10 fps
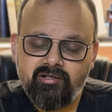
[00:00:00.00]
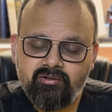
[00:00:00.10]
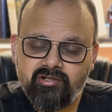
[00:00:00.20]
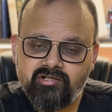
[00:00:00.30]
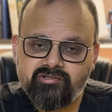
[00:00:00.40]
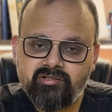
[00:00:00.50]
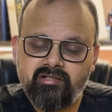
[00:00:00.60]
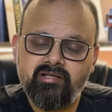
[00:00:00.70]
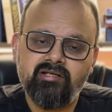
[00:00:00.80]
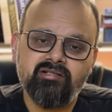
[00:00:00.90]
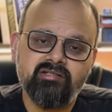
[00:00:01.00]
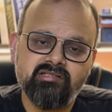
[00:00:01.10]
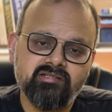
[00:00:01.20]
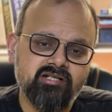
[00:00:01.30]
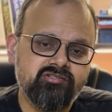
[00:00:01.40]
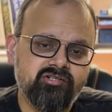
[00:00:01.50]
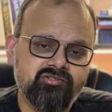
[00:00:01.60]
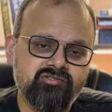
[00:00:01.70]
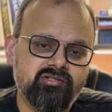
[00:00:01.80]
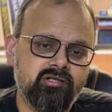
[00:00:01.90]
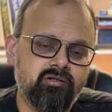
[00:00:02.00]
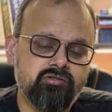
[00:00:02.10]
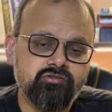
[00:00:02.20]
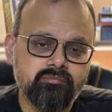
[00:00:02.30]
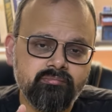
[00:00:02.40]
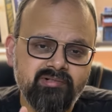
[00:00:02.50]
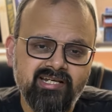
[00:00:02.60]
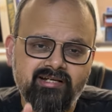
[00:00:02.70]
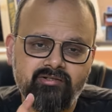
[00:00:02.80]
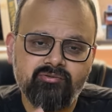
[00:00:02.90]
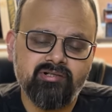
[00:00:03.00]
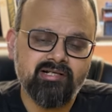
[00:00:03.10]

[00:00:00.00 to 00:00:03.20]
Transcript: occasionally, these ulcerations can also bleed. You can